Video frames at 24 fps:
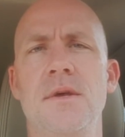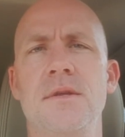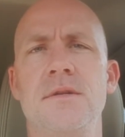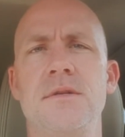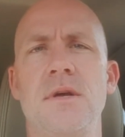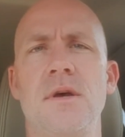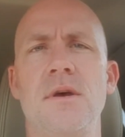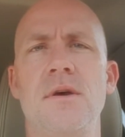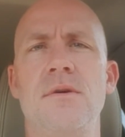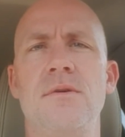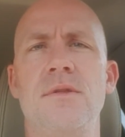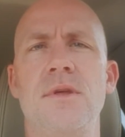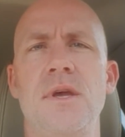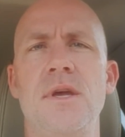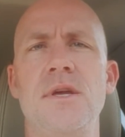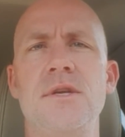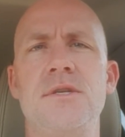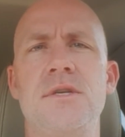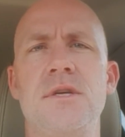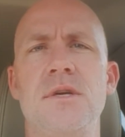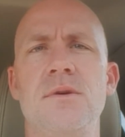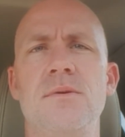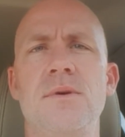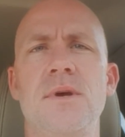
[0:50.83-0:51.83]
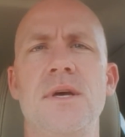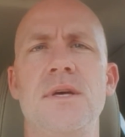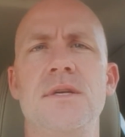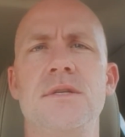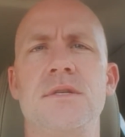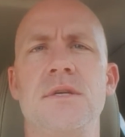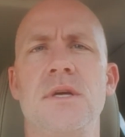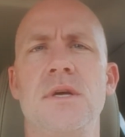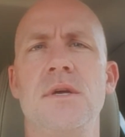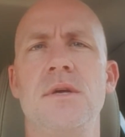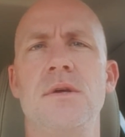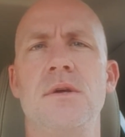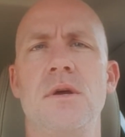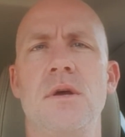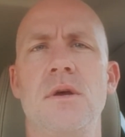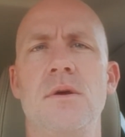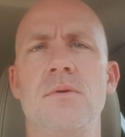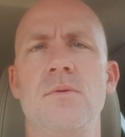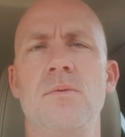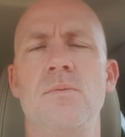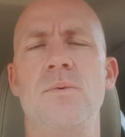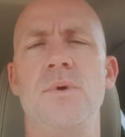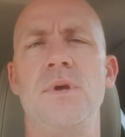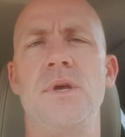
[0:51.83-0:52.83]
So the issue is
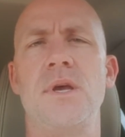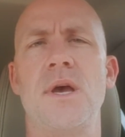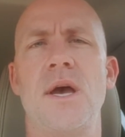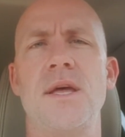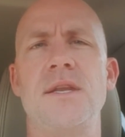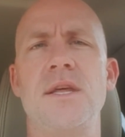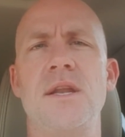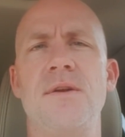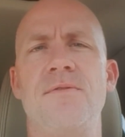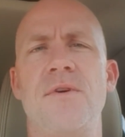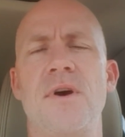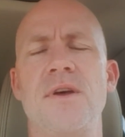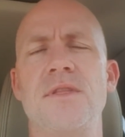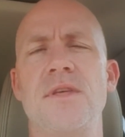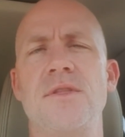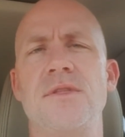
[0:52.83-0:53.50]
we identified